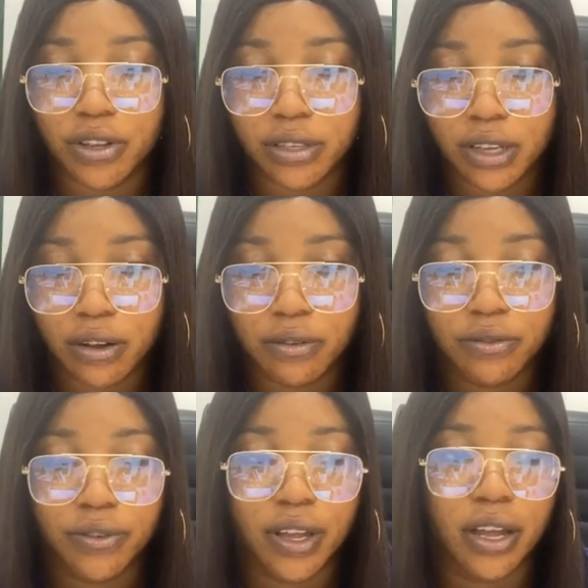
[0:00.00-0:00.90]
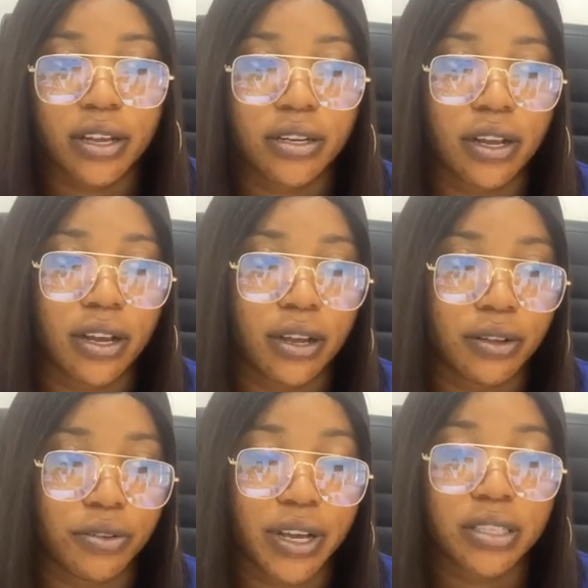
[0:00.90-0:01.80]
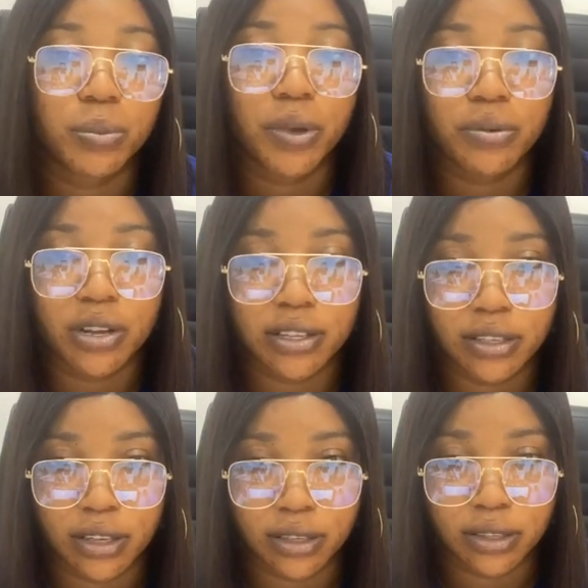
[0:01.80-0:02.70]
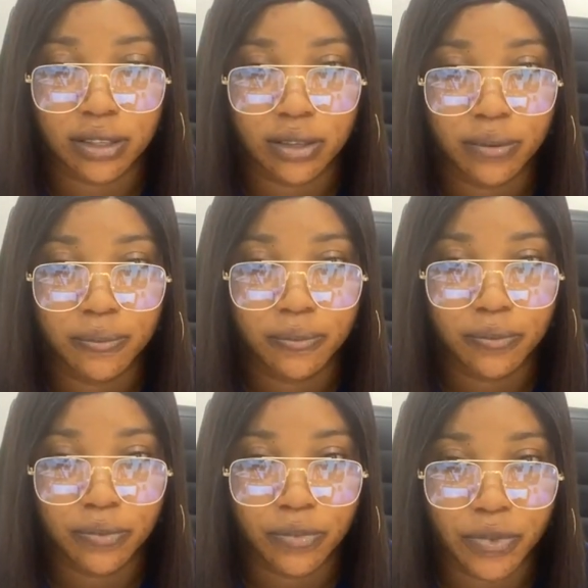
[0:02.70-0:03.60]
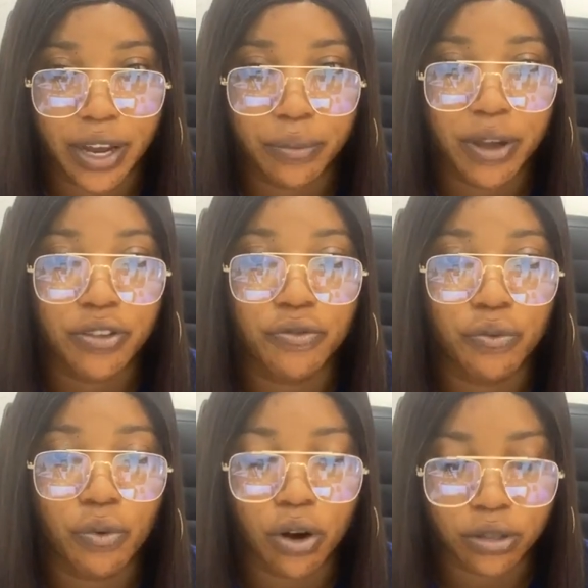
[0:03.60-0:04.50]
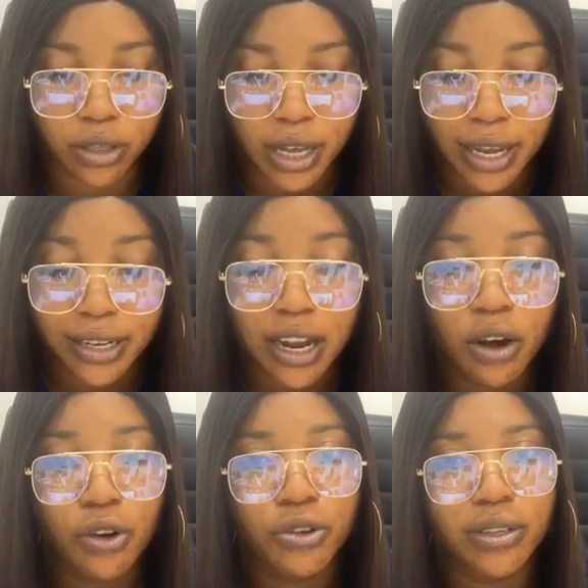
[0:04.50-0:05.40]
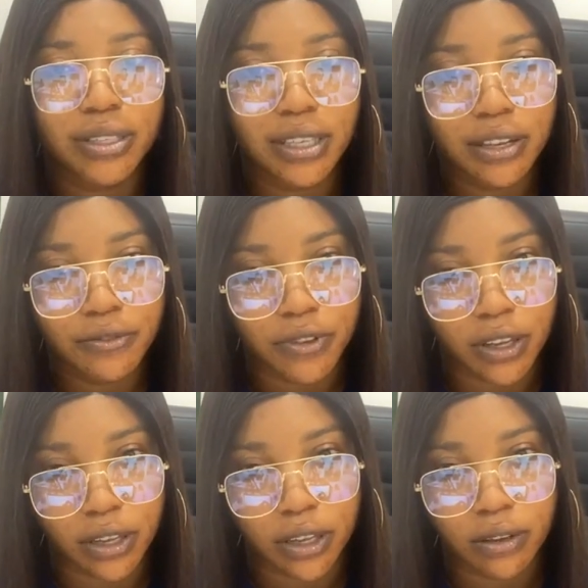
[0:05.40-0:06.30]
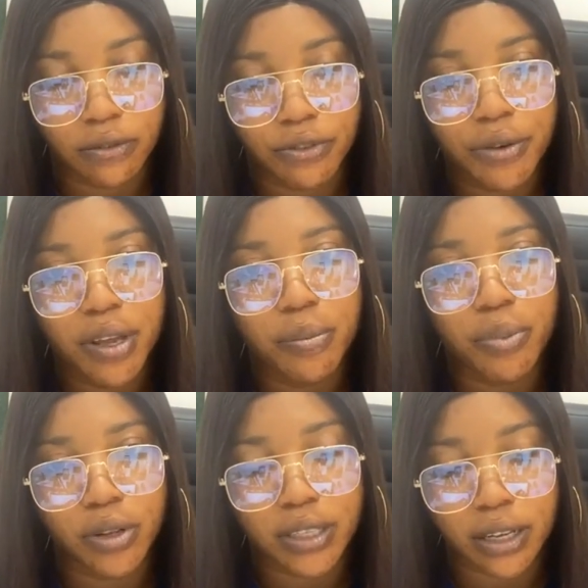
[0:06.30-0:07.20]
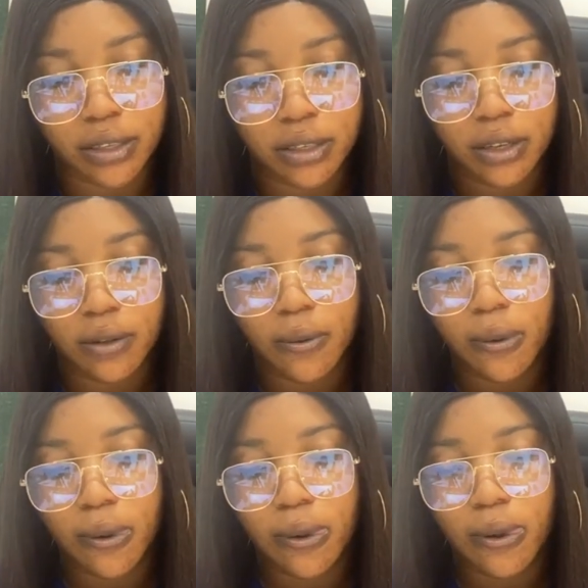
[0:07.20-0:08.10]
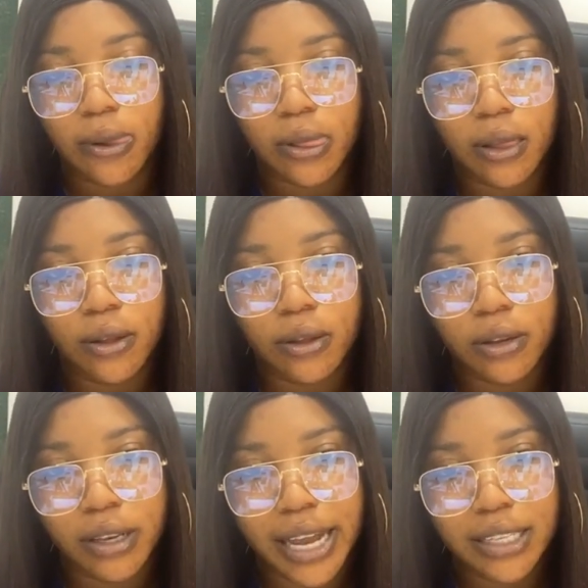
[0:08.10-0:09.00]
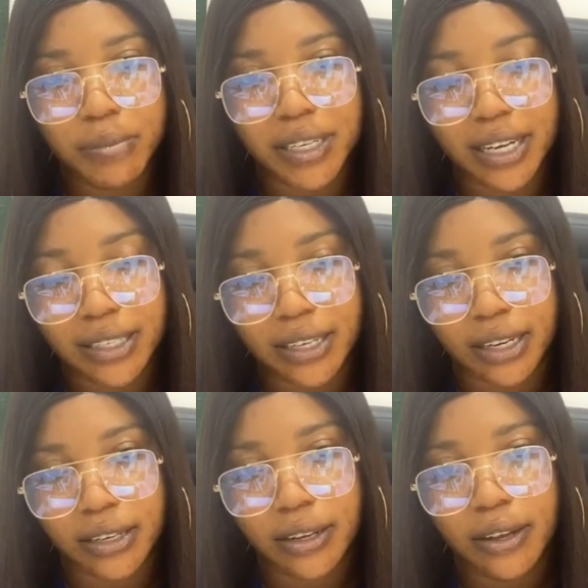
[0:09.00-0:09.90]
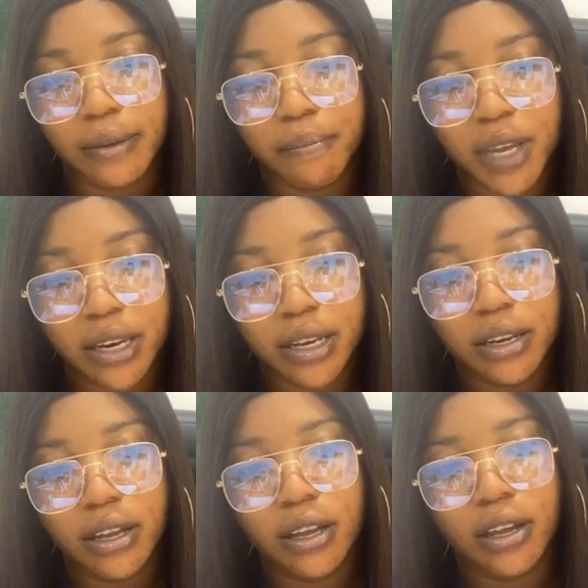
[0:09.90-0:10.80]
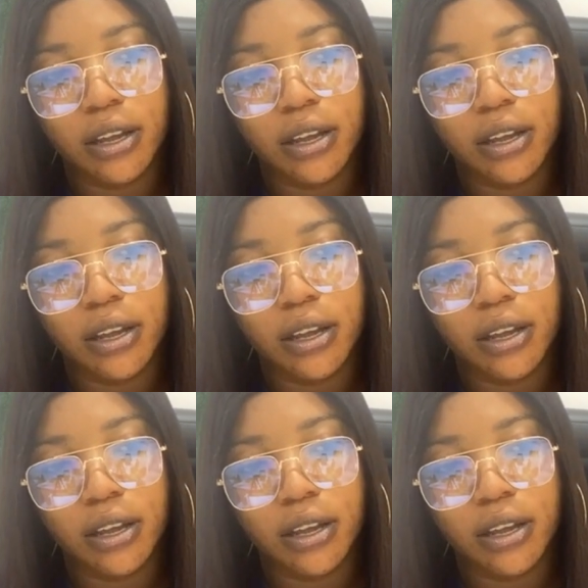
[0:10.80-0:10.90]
of yourself and your experiences, right? Where you've worked. Now on your CV, very important. Let it be dated, meaning